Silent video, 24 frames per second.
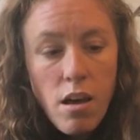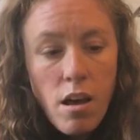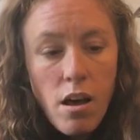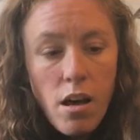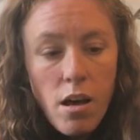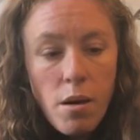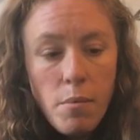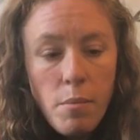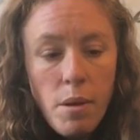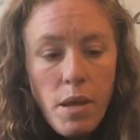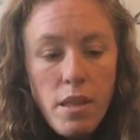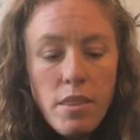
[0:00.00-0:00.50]

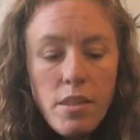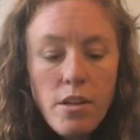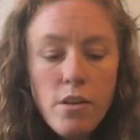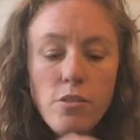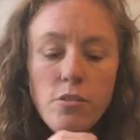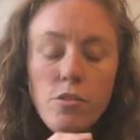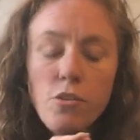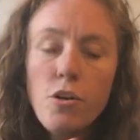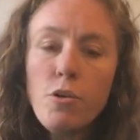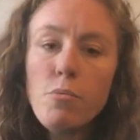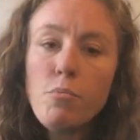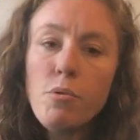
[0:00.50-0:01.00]
um, and they're
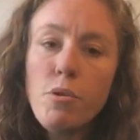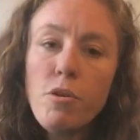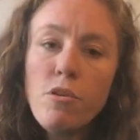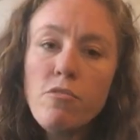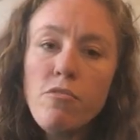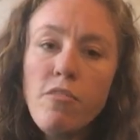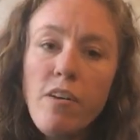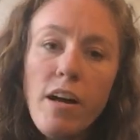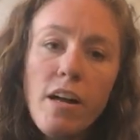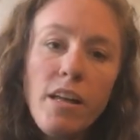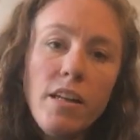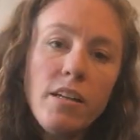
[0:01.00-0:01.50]
low
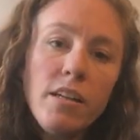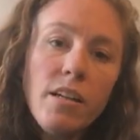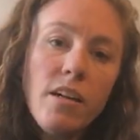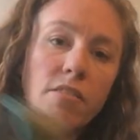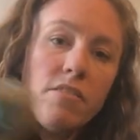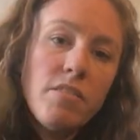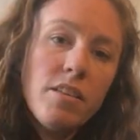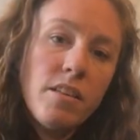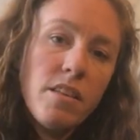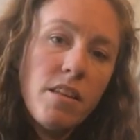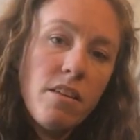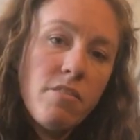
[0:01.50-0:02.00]
profile
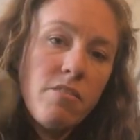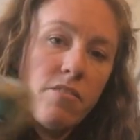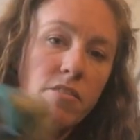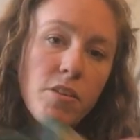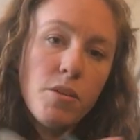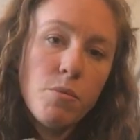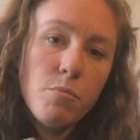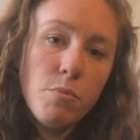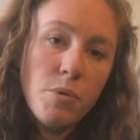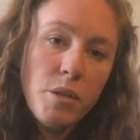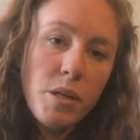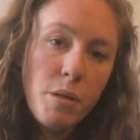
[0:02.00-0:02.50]
enough that they
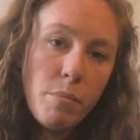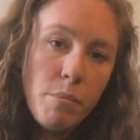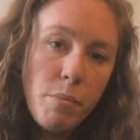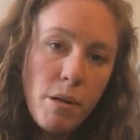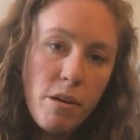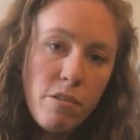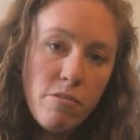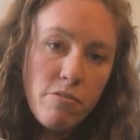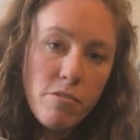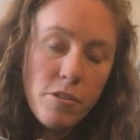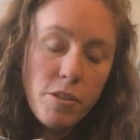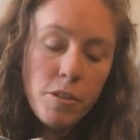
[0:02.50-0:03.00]
feel pretty
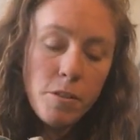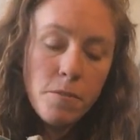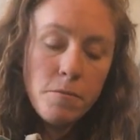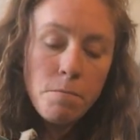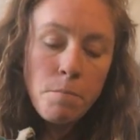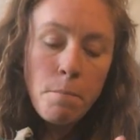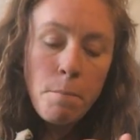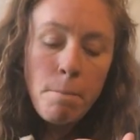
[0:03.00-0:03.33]
barefoot.